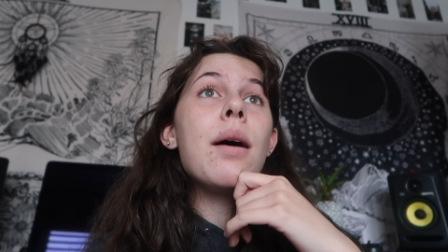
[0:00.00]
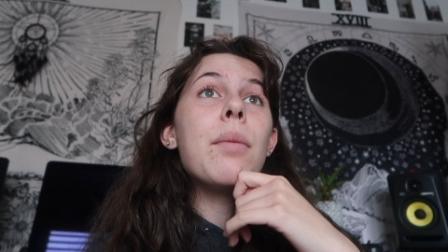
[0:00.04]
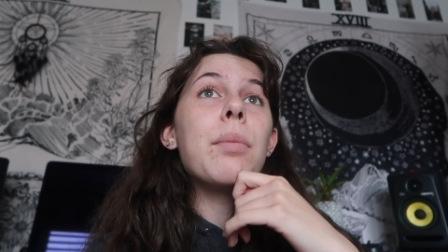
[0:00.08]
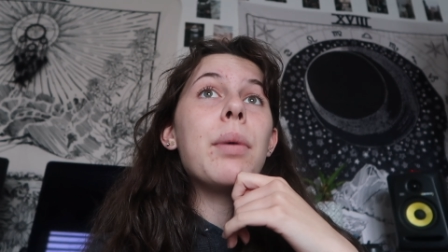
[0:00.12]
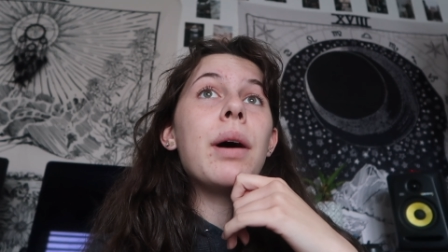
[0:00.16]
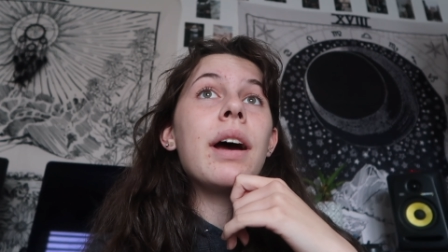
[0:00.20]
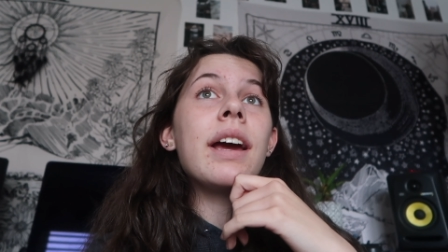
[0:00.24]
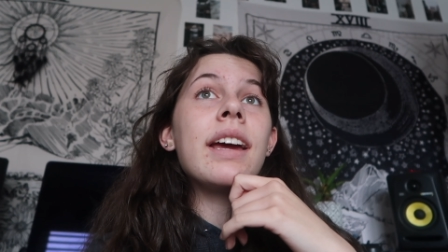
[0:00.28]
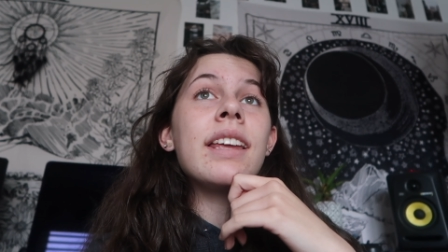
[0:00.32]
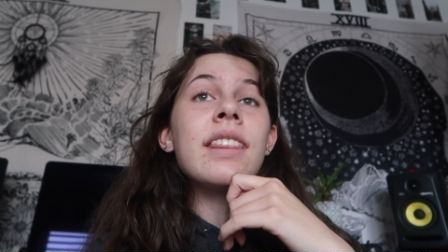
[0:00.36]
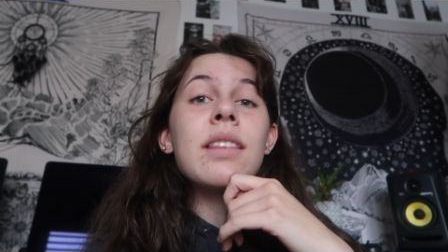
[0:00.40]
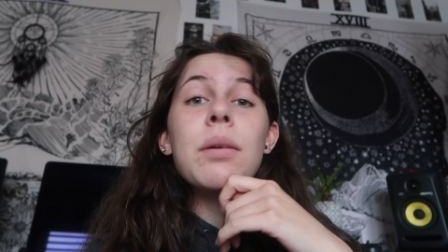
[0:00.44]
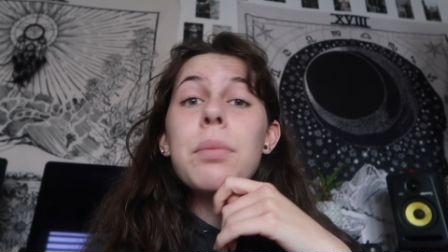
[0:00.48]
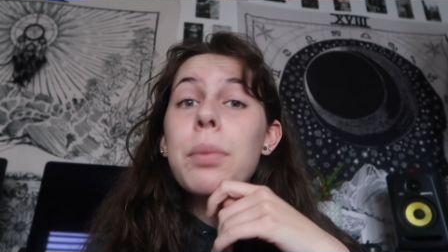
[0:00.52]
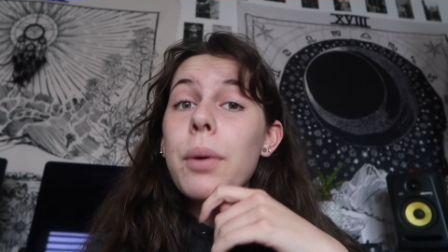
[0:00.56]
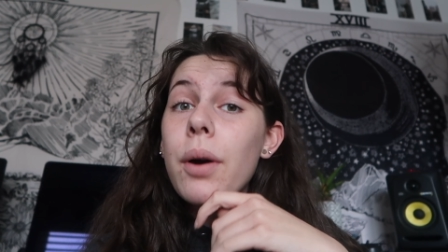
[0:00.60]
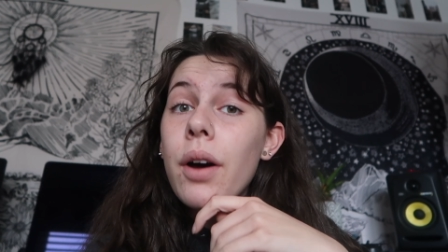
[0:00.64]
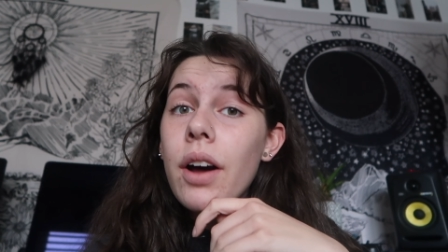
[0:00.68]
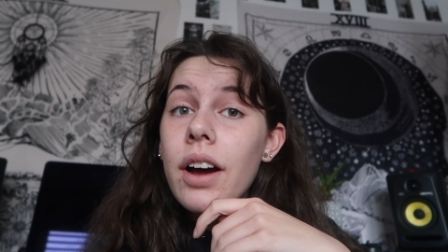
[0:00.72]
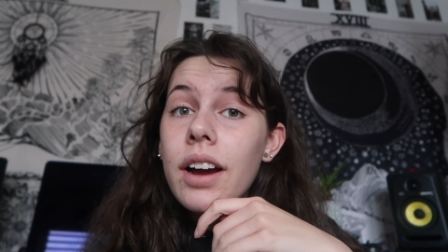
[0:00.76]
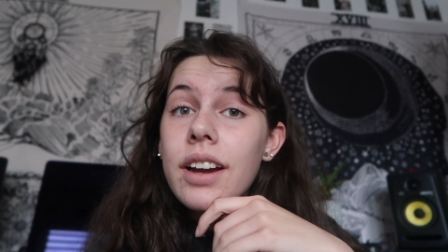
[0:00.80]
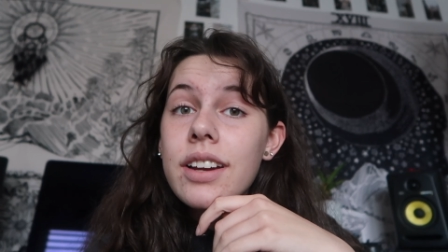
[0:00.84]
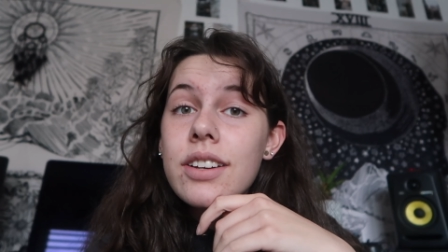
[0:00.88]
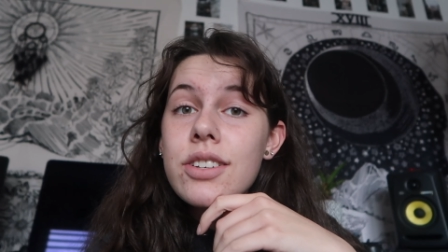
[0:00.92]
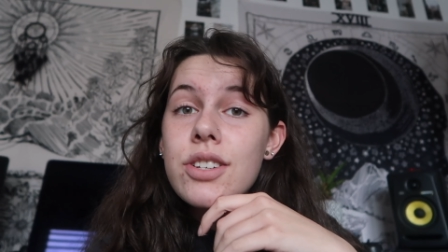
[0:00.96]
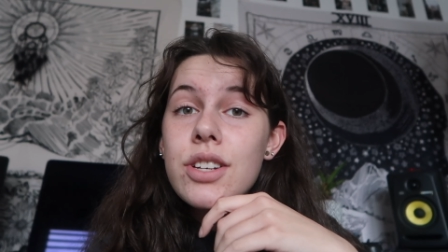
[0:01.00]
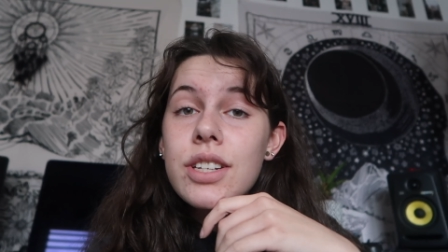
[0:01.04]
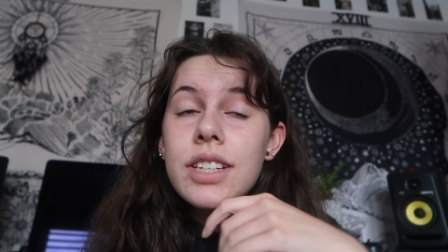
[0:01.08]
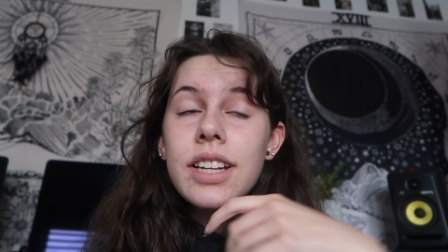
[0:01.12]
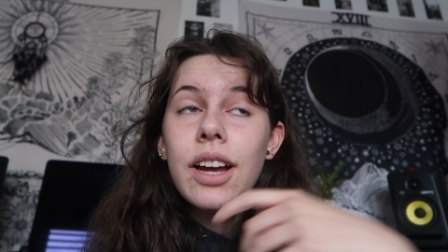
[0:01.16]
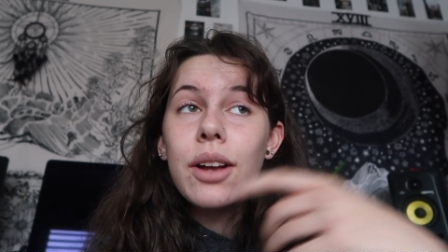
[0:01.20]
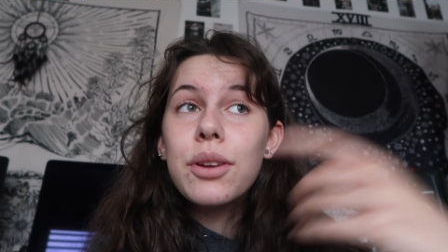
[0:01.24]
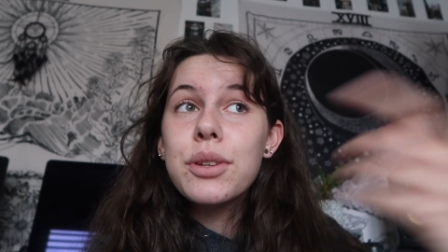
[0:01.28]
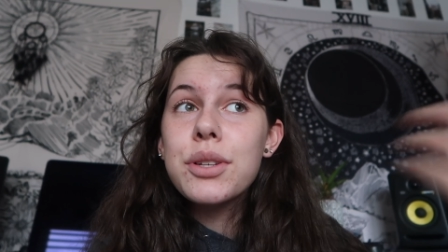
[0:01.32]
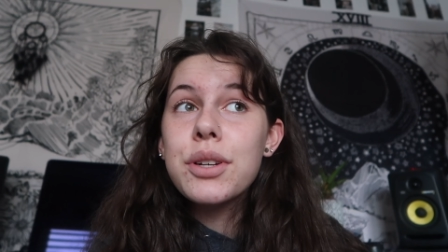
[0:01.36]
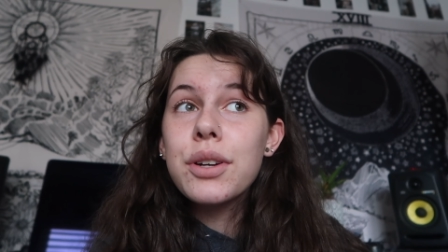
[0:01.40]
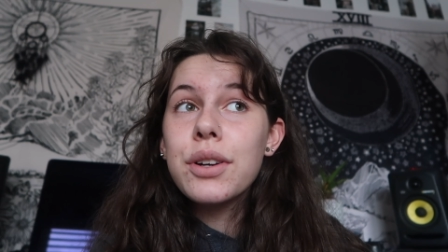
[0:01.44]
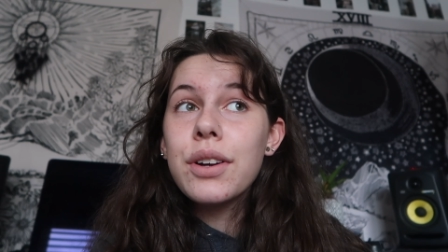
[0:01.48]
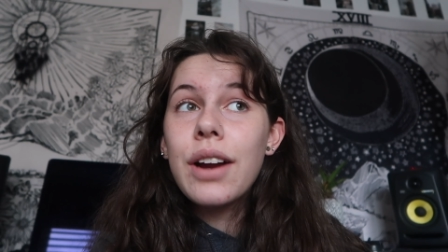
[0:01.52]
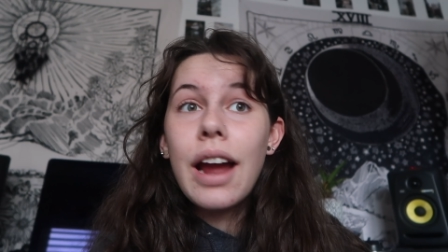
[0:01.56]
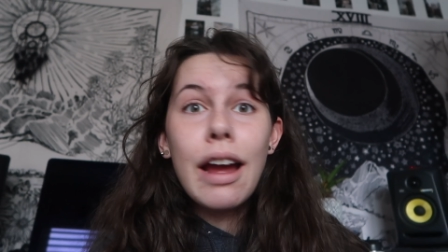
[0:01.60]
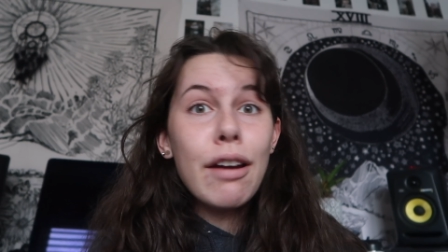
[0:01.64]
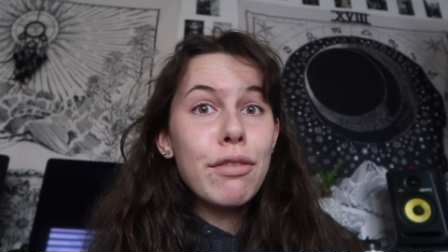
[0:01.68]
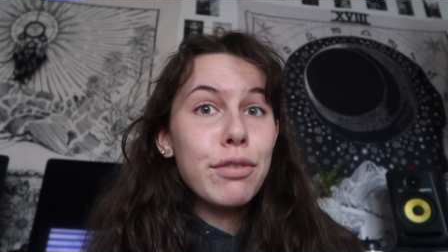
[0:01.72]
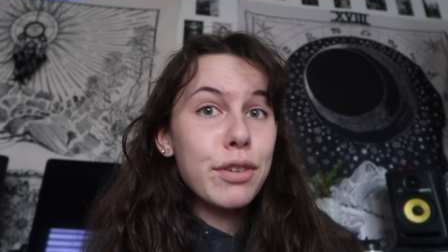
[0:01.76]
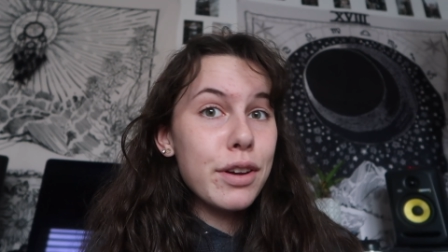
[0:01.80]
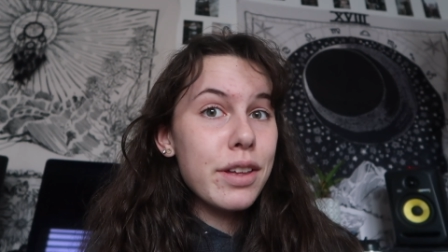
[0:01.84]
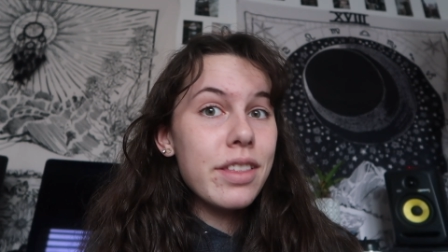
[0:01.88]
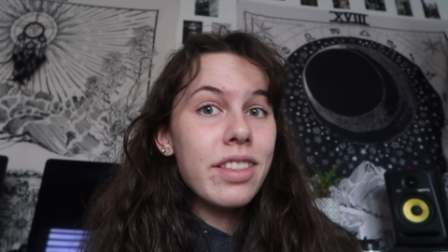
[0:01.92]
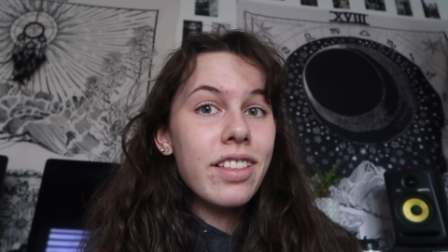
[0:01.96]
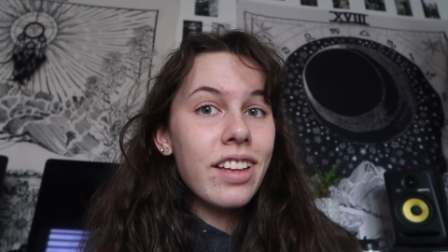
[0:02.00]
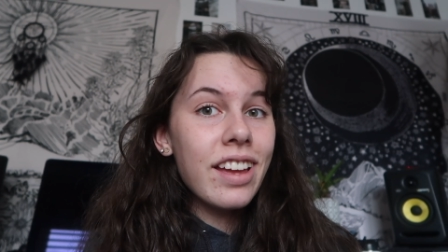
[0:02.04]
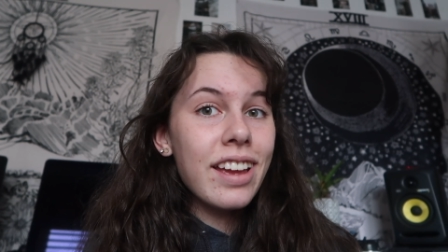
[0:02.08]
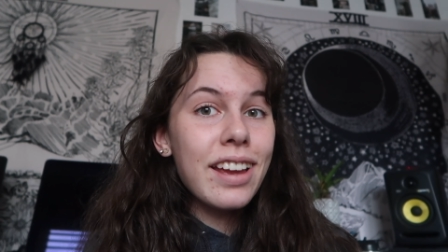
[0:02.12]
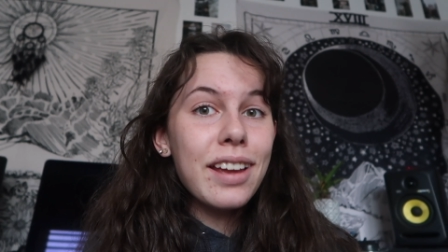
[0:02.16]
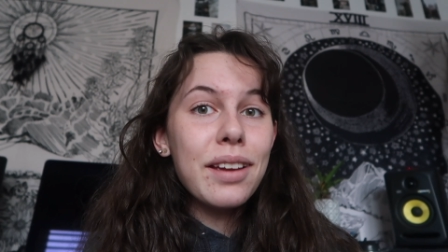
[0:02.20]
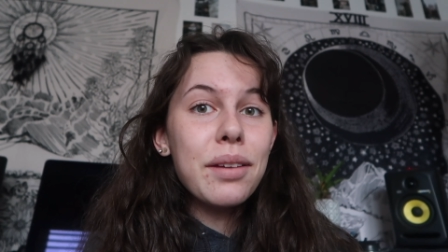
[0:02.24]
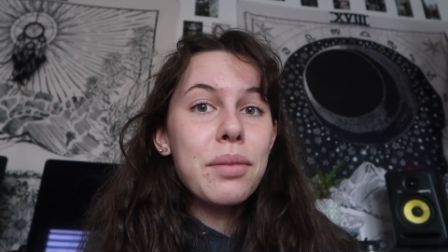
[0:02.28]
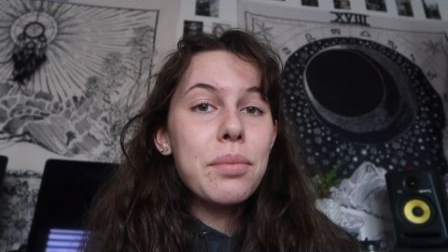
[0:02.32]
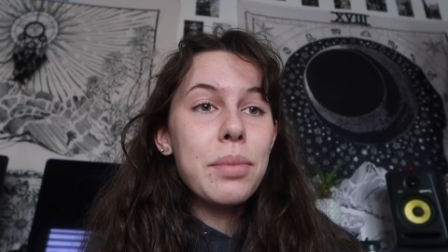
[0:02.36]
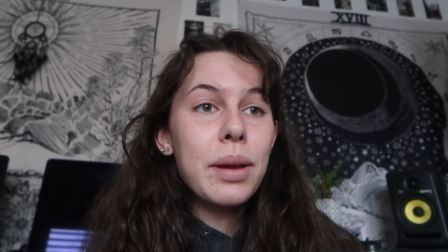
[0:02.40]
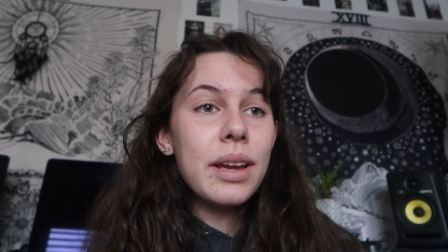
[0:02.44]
but in the book she tells her everything